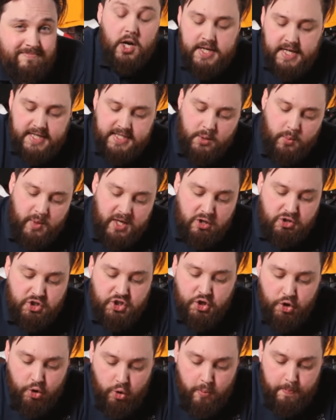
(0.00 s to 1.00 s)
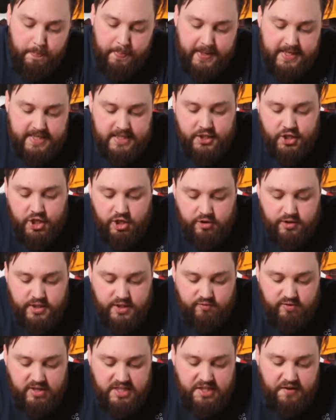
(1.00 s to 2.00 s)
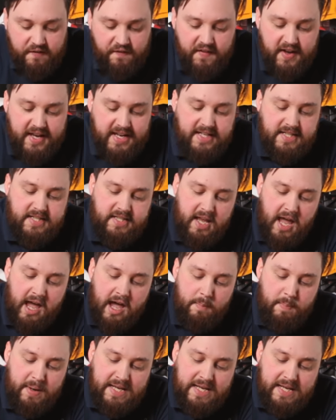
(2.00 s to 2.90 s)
Okay, so we got two button user interface.